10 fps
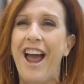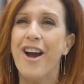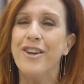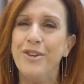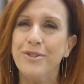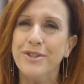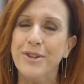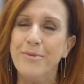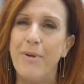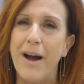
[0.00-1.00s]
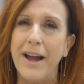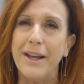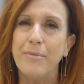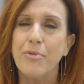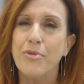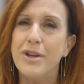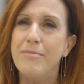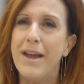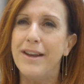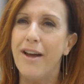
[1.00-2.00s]
Are you still buying
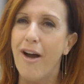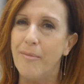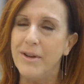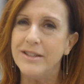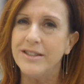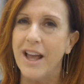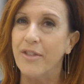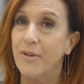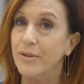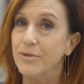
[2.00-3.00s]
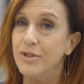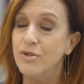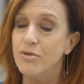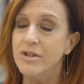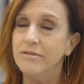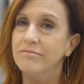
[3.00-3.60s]
pre-made hummus at the grocery store?